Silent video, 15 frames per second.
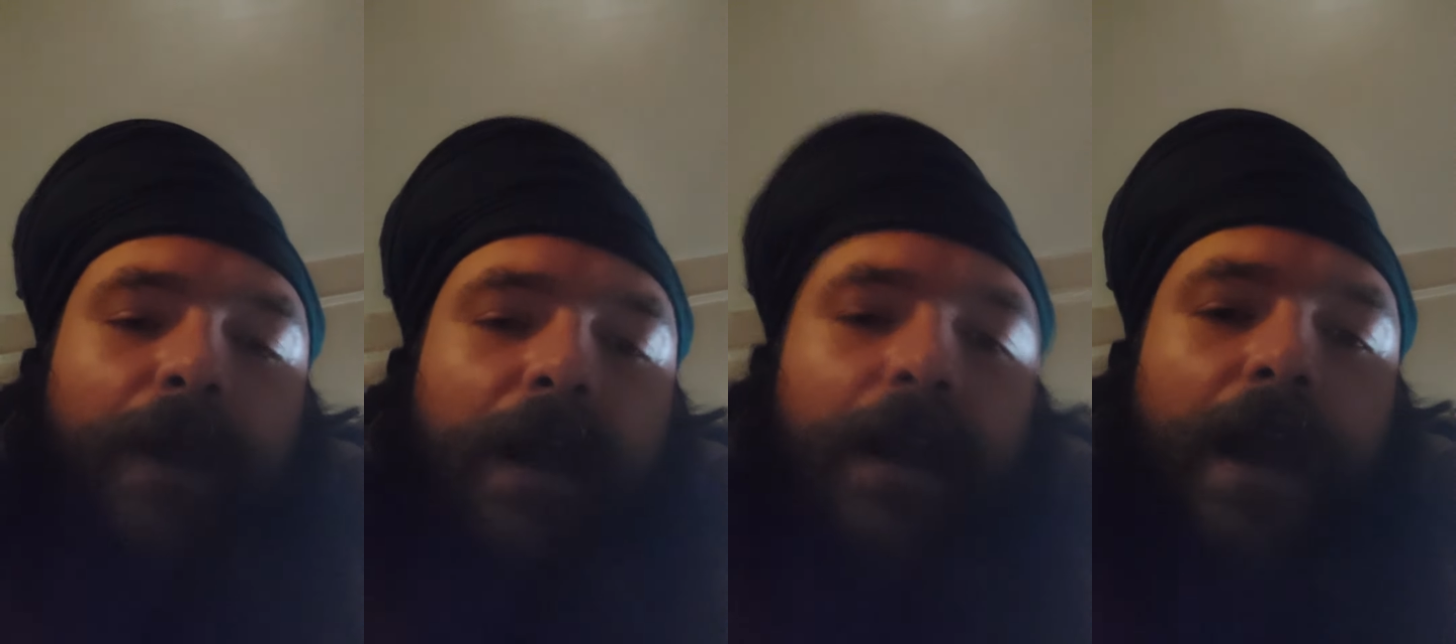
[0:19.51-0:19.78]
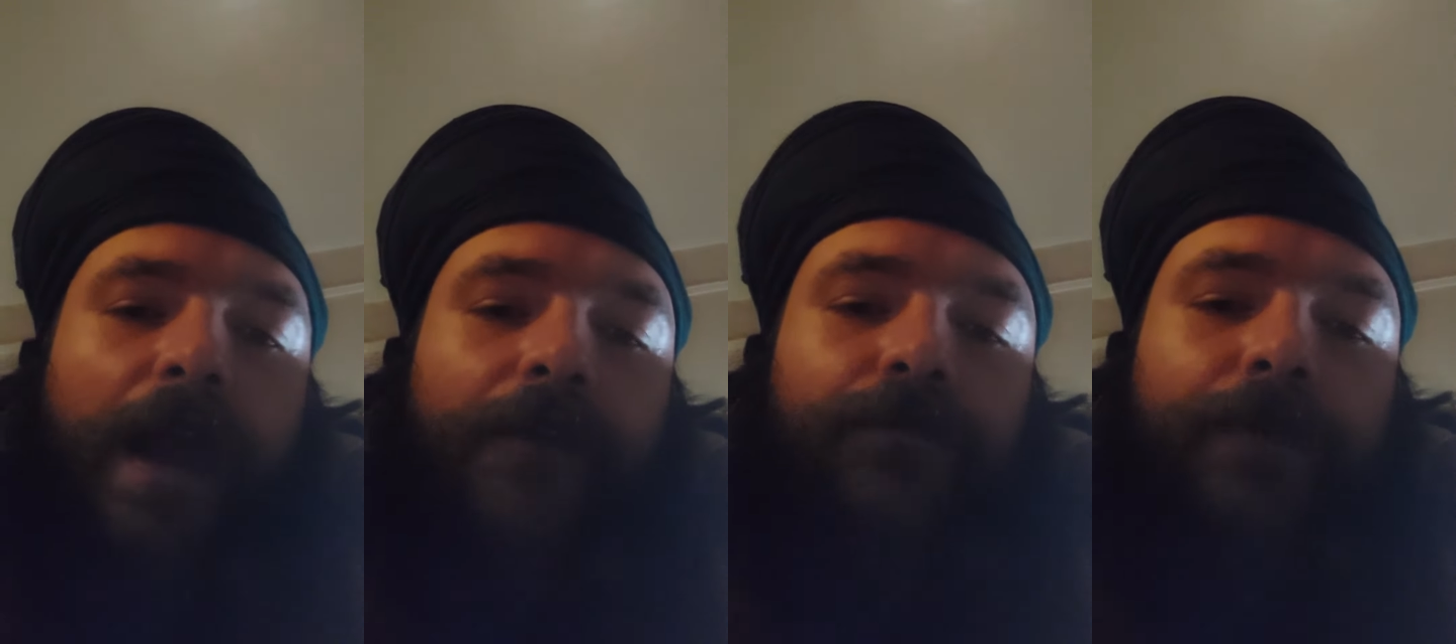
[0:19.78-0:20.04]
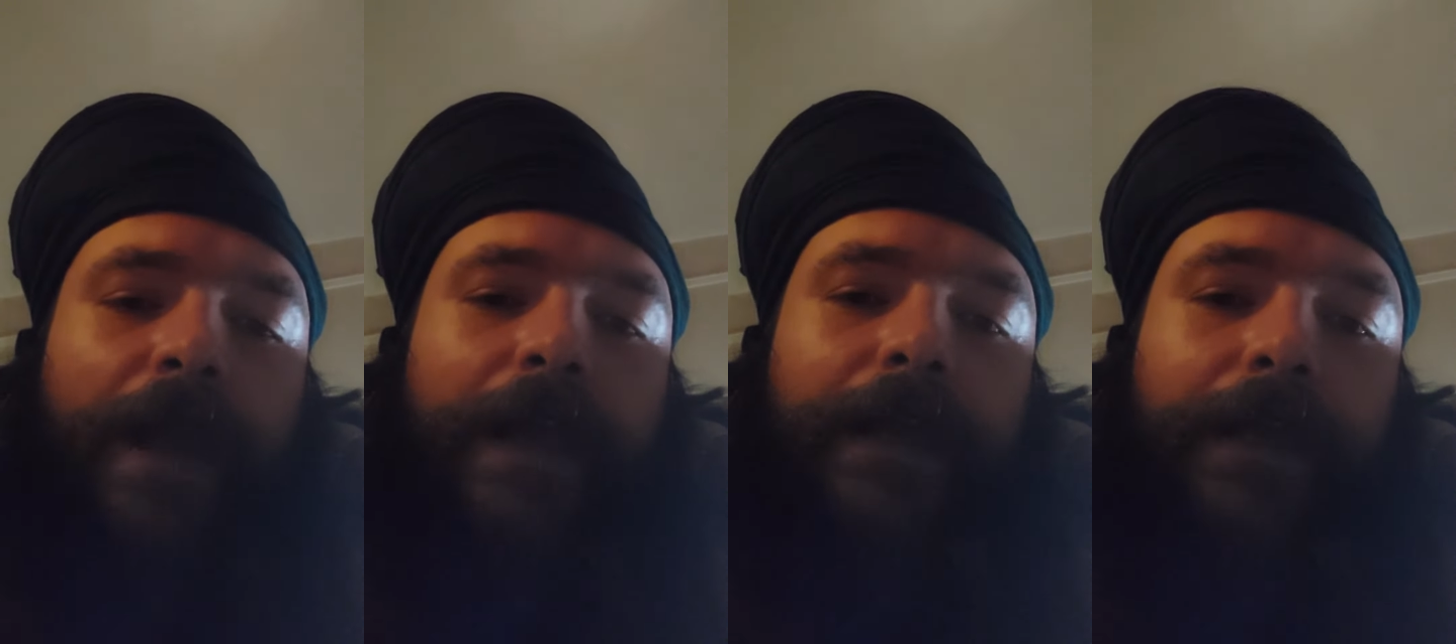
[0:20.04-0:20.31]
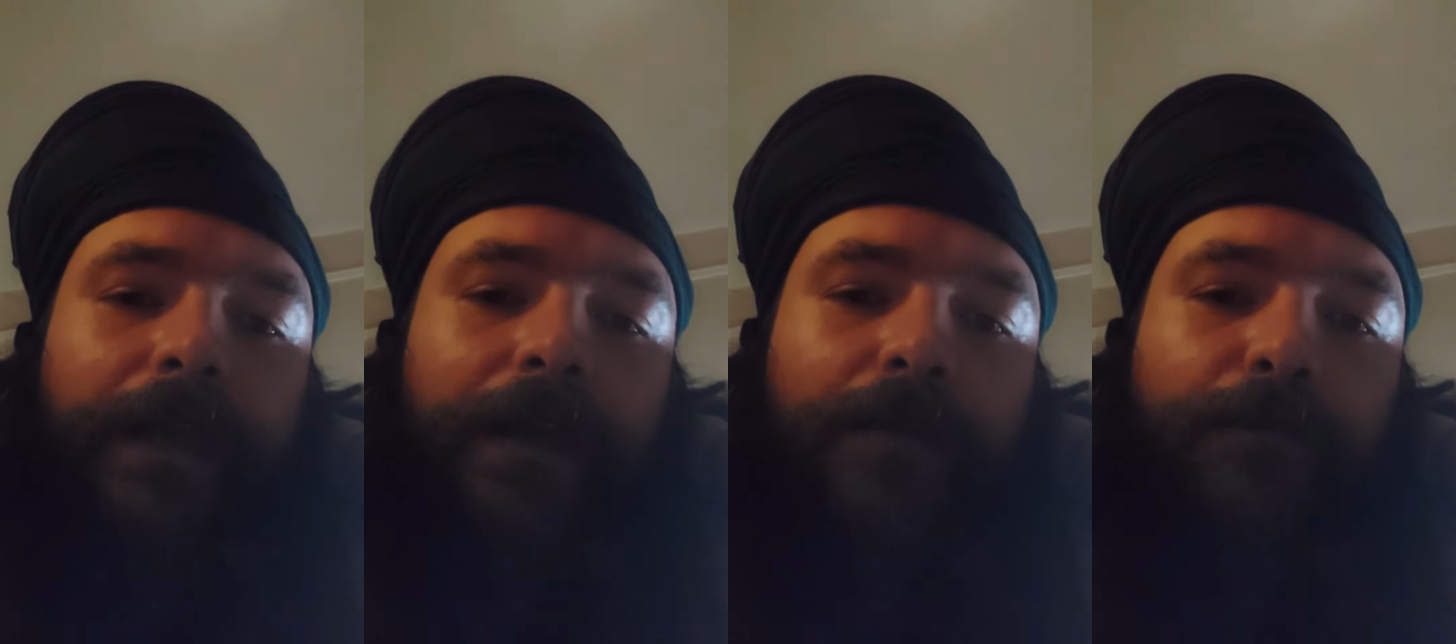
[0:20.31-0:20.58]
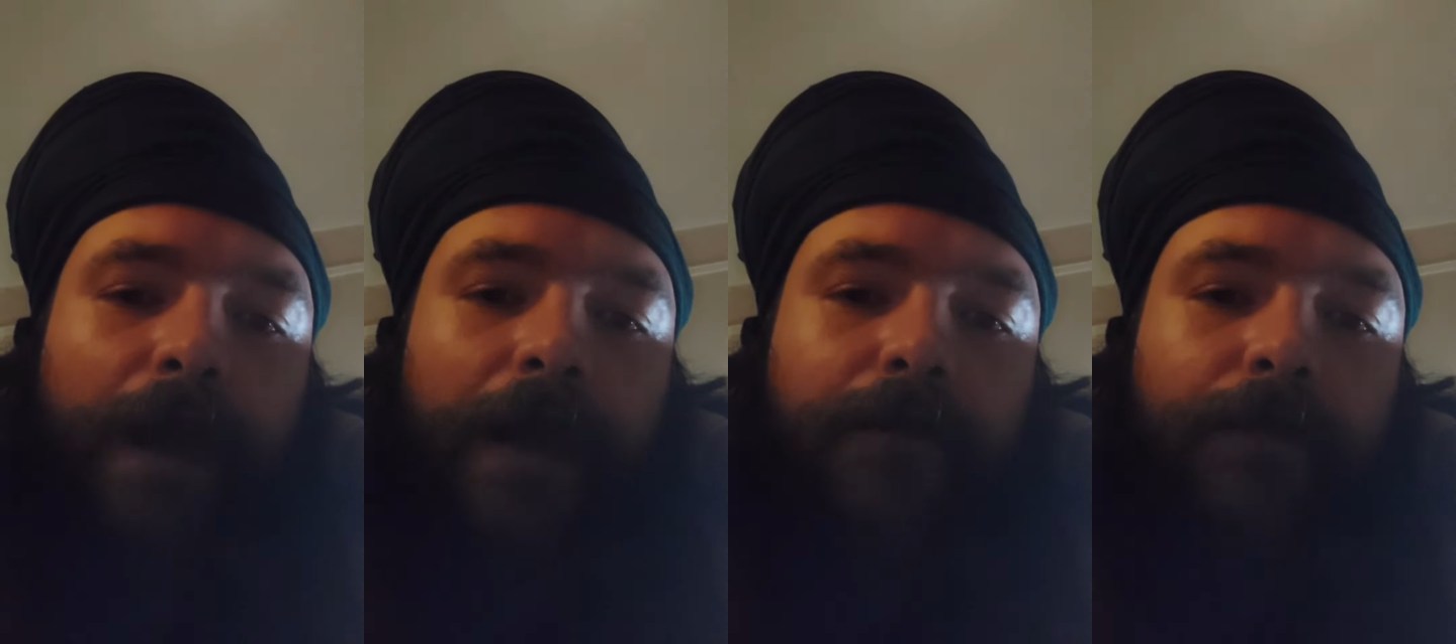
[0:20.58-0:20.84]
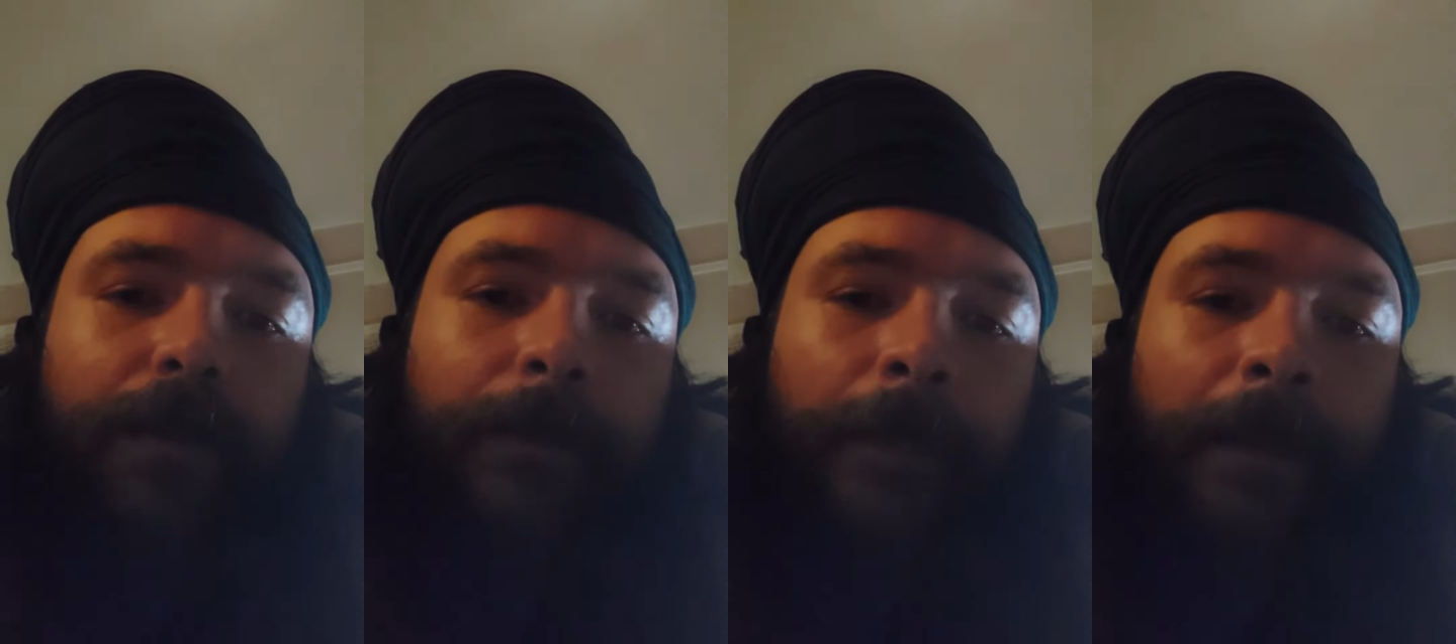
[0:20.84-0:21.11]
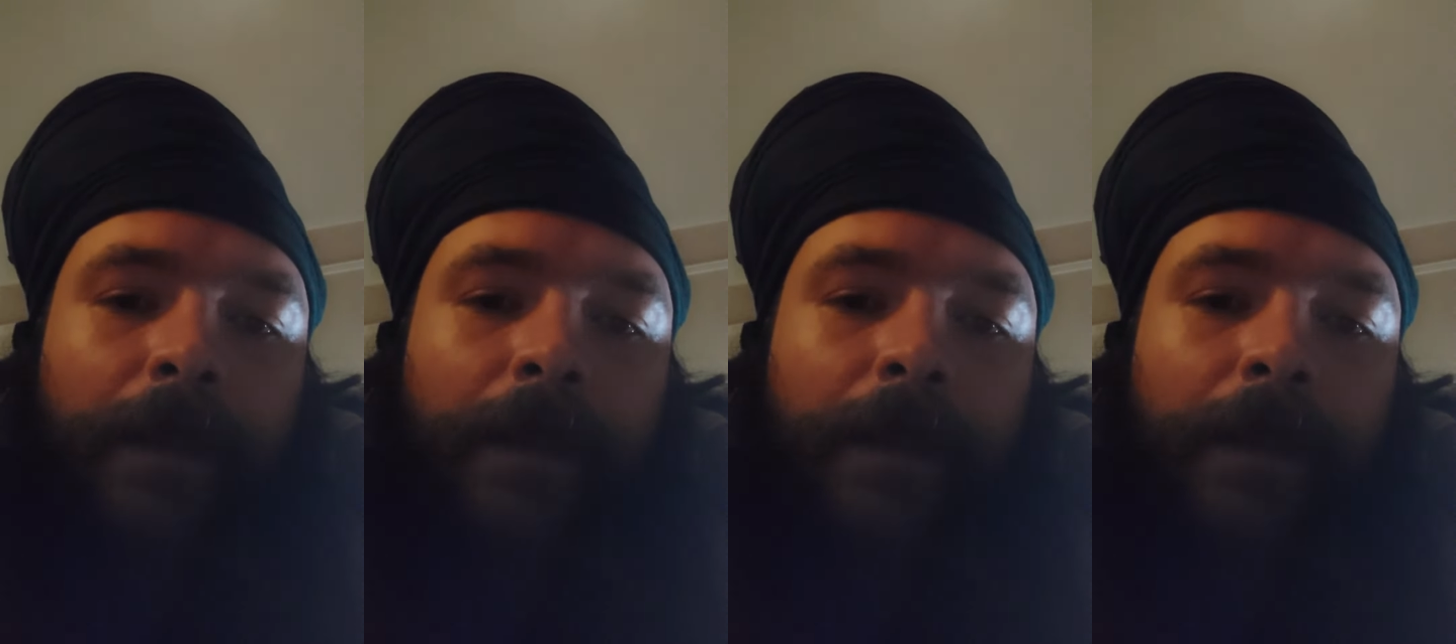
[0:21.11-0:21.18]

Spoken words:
part I read in the Bible,